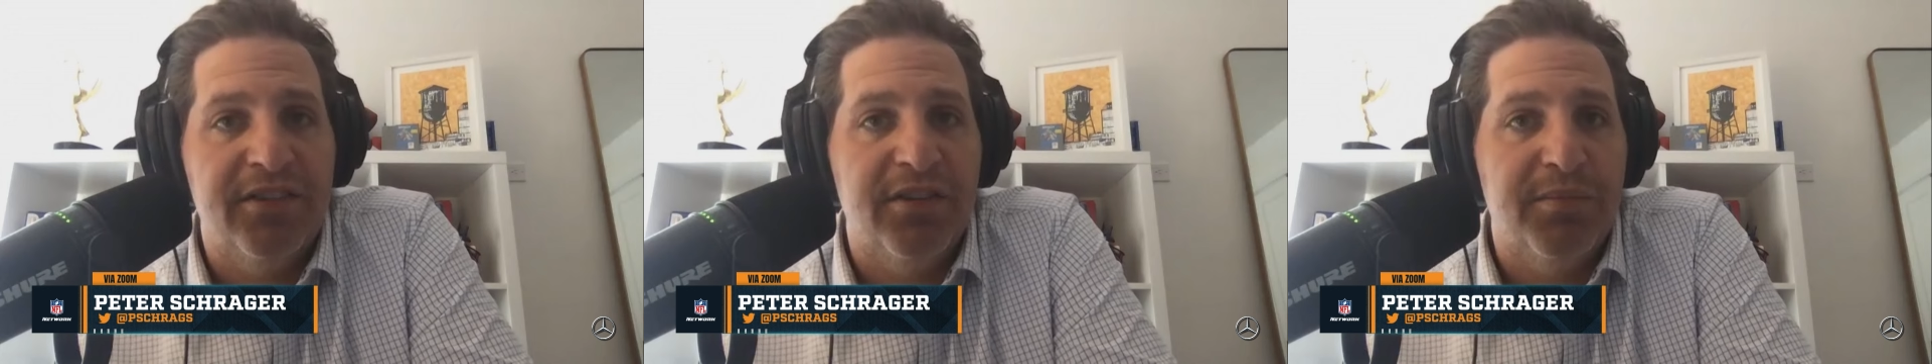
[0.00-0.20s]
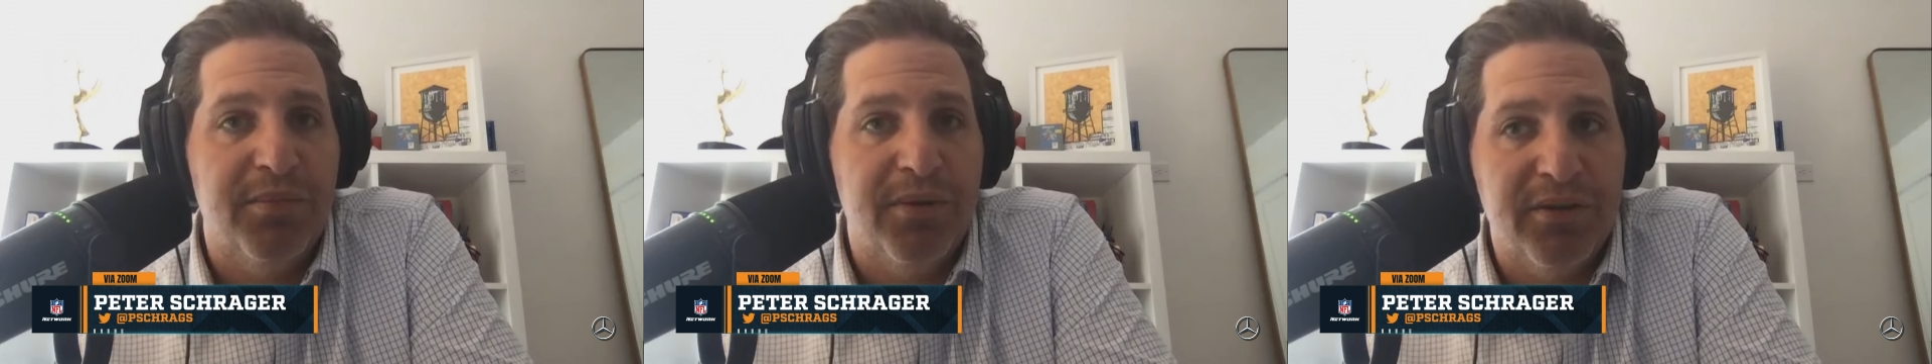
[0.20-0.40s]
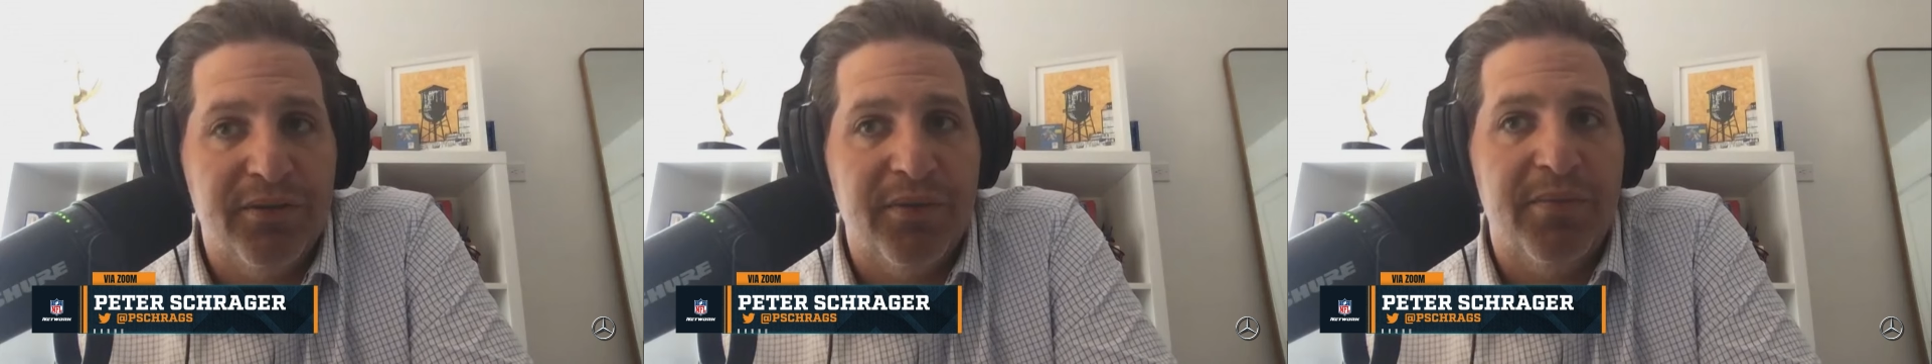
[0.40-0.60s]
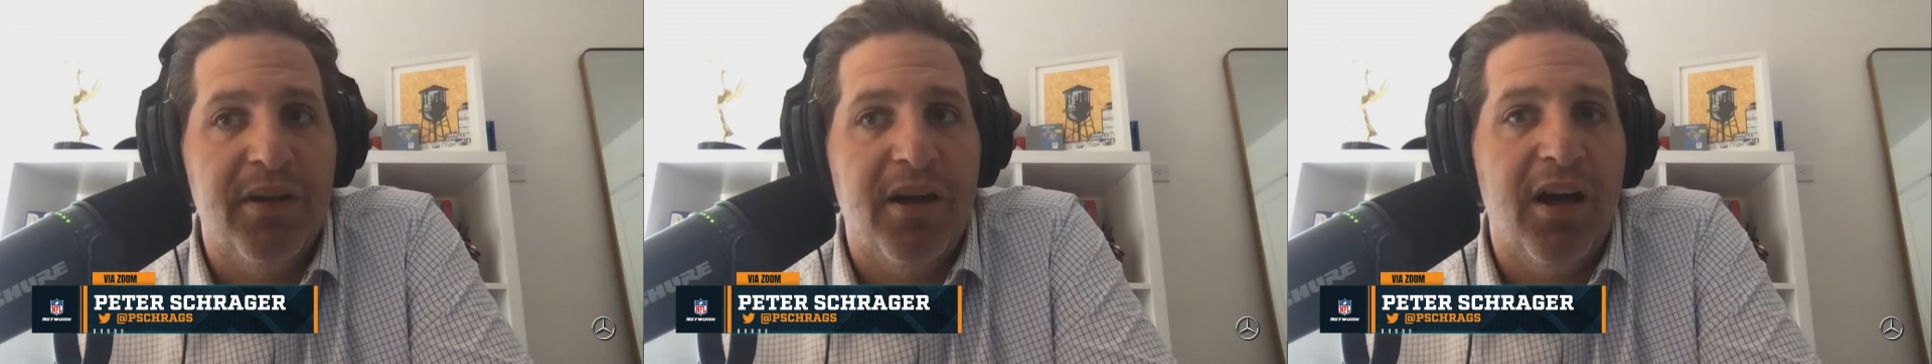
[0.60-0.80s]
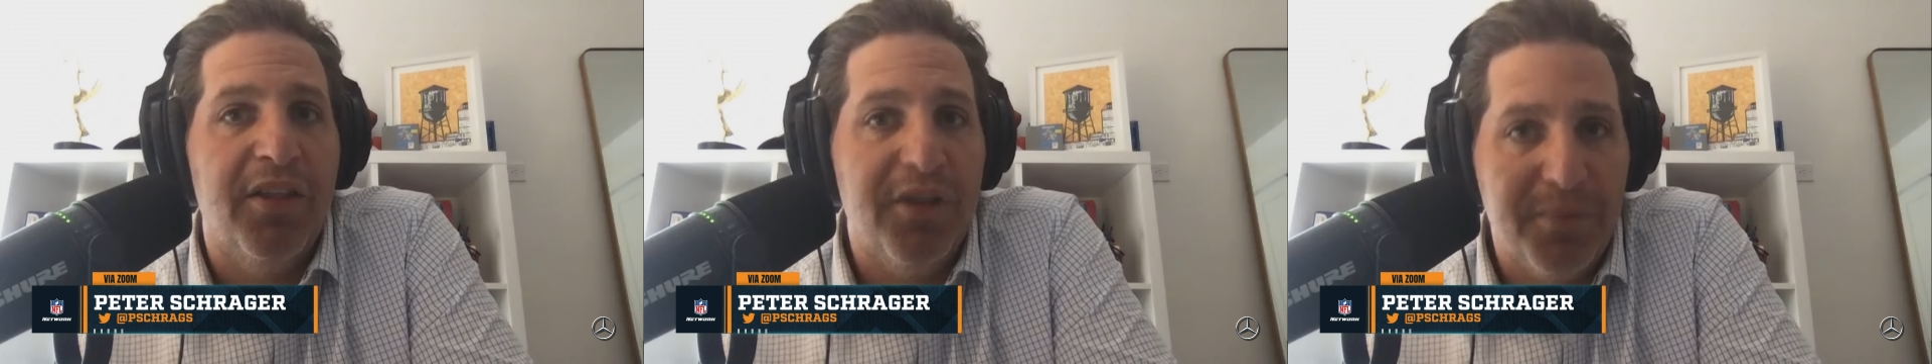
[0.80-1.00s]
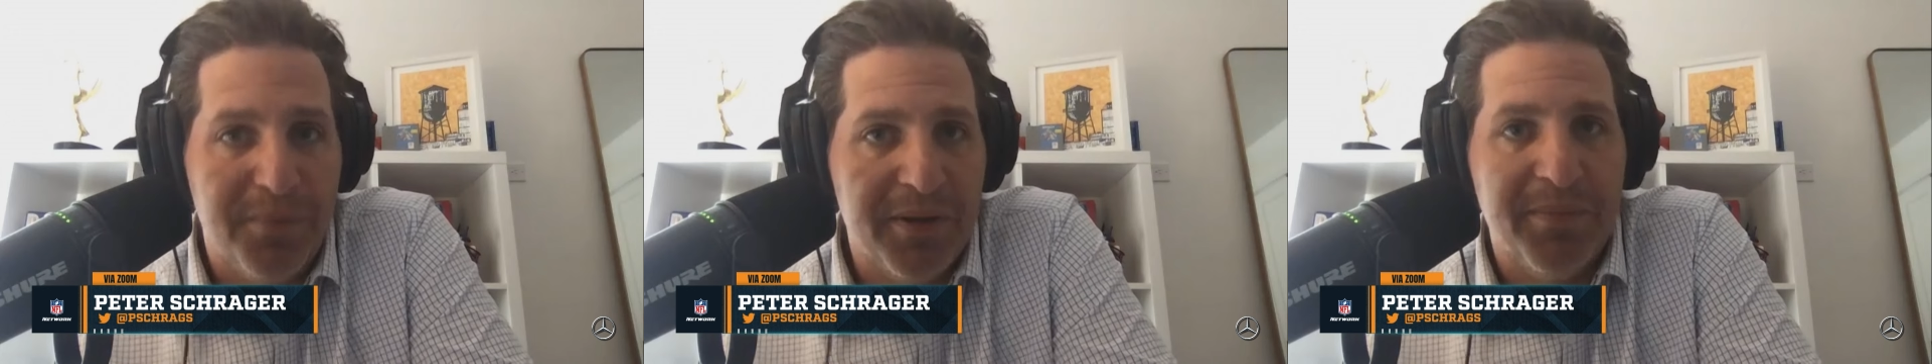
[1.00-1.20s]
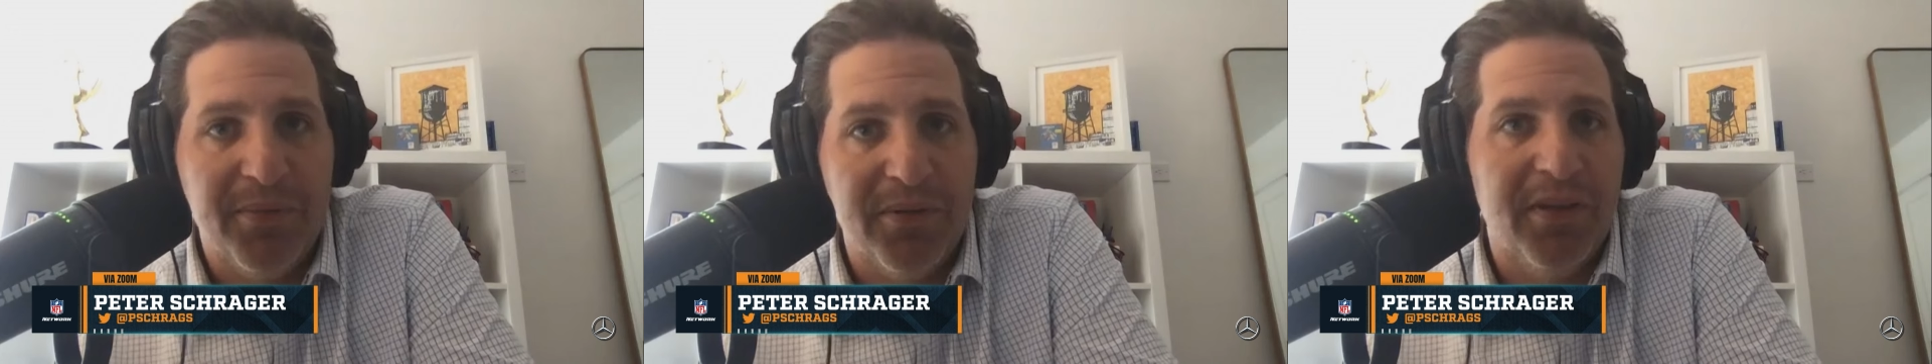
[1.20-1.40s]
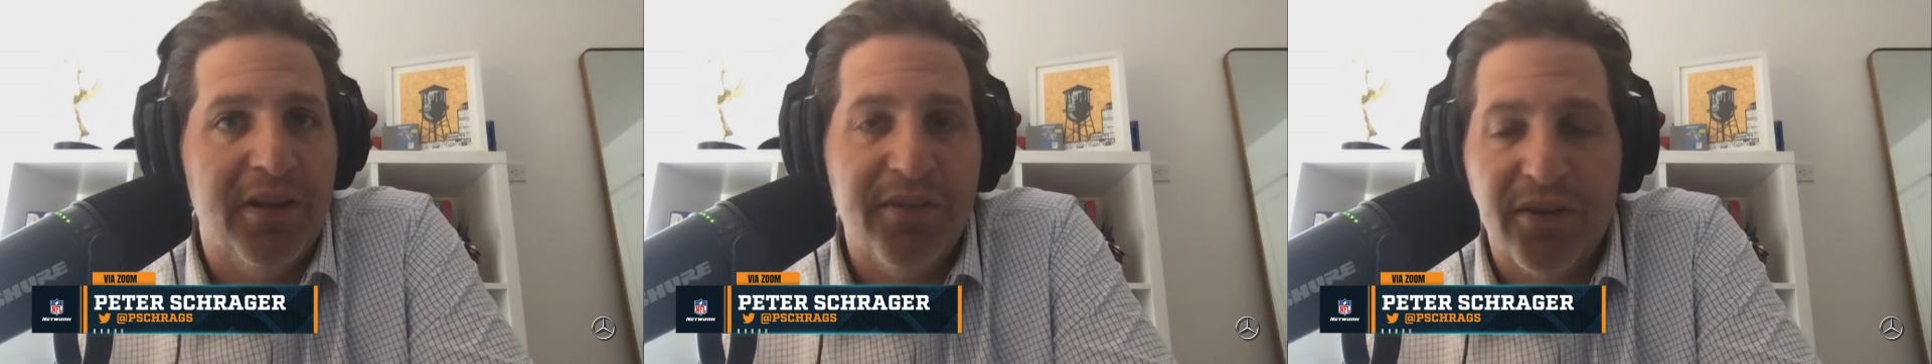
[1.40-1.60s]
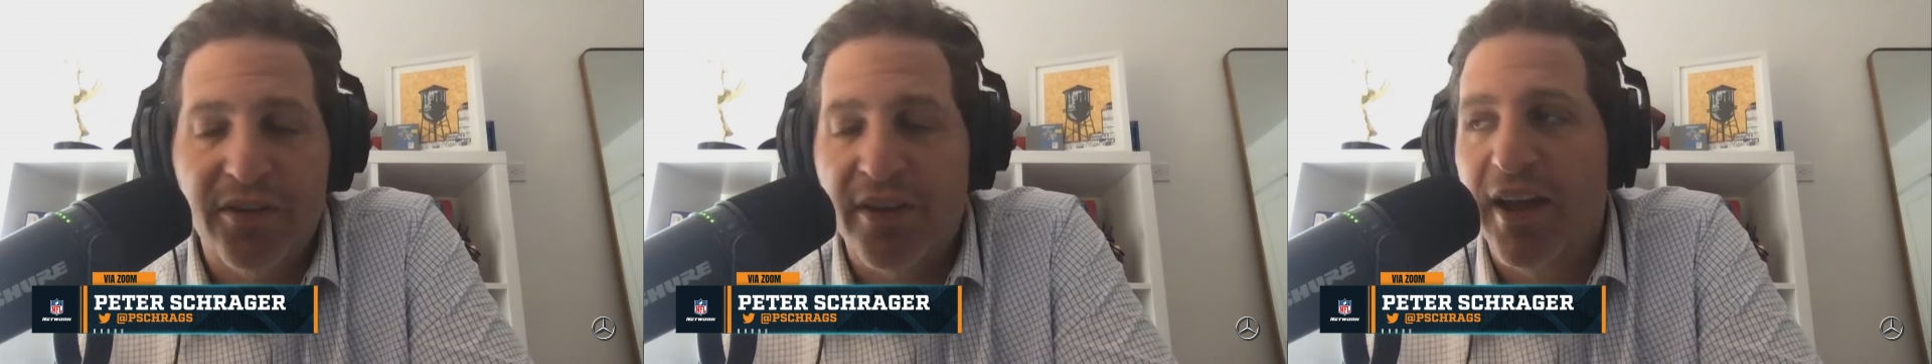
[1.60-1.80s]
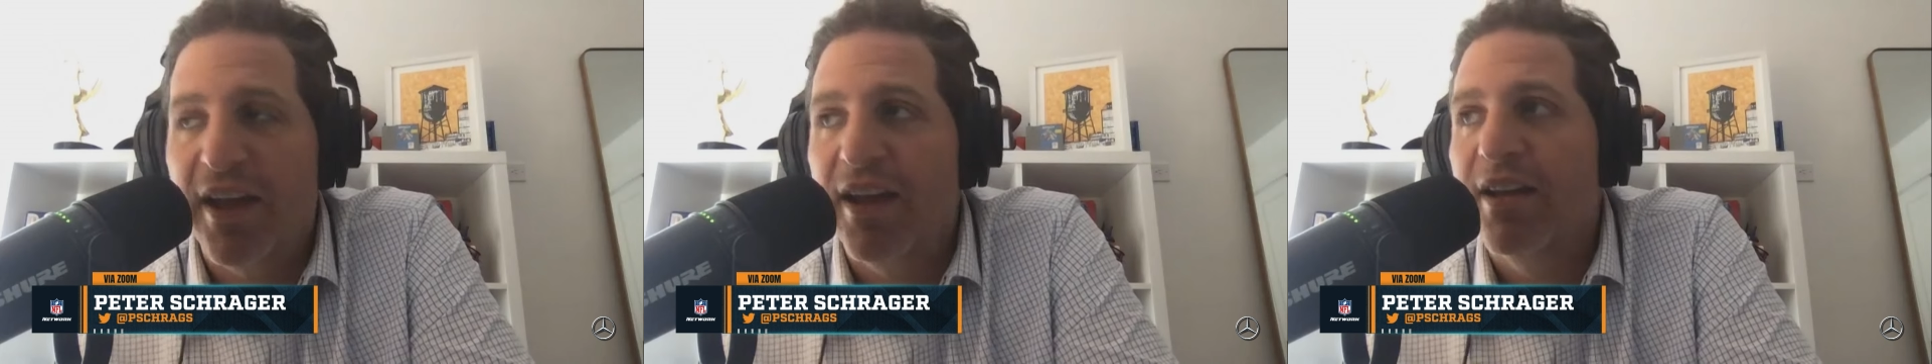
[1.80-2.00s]
but from other people I've heard
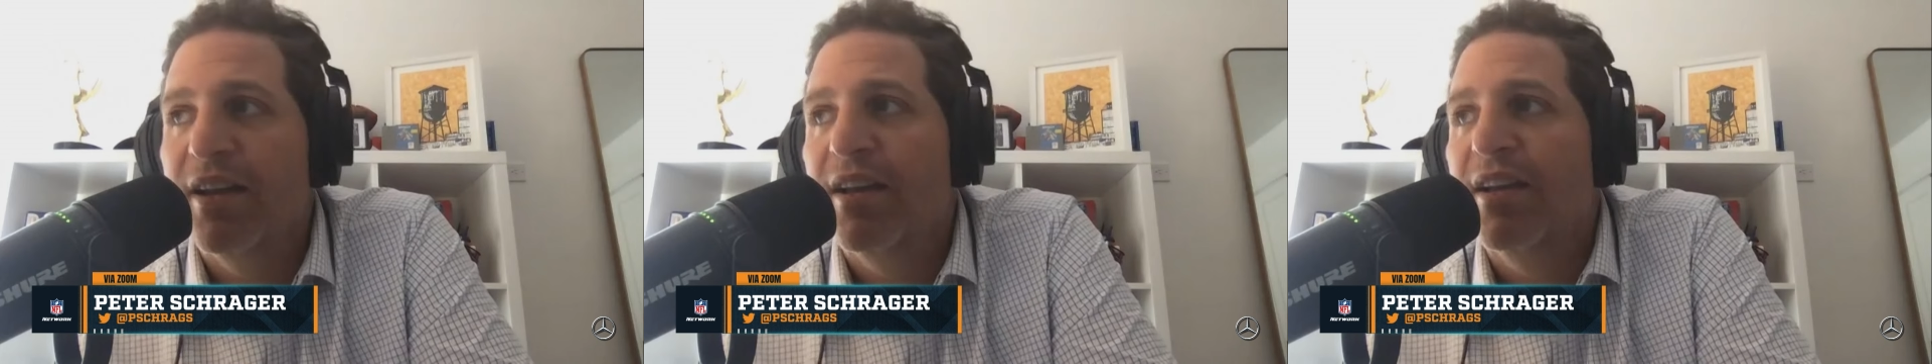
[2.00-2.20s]
that.